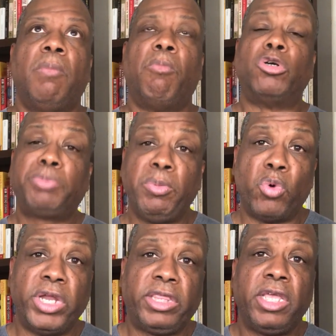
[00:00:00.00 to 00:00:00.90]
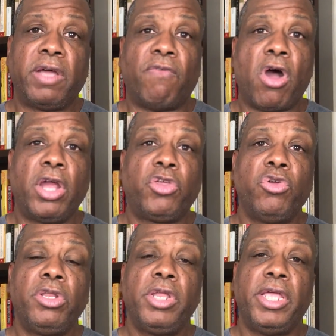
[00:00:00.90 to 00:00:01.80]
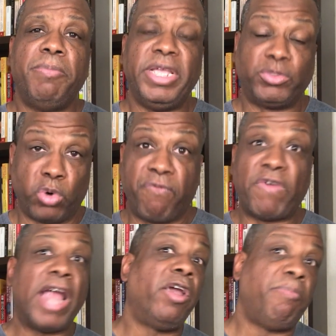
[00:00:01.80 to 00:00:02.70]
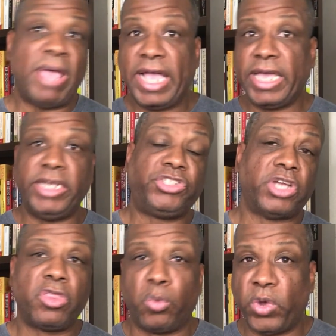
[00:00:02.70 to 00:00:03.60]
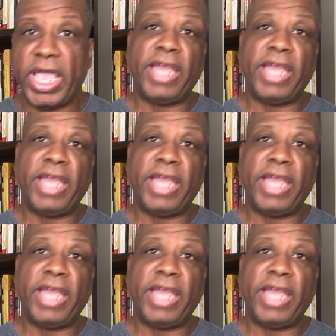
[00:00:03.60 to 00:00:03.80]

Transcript: most people, when they think of argue it, it means we're firing back at each other and we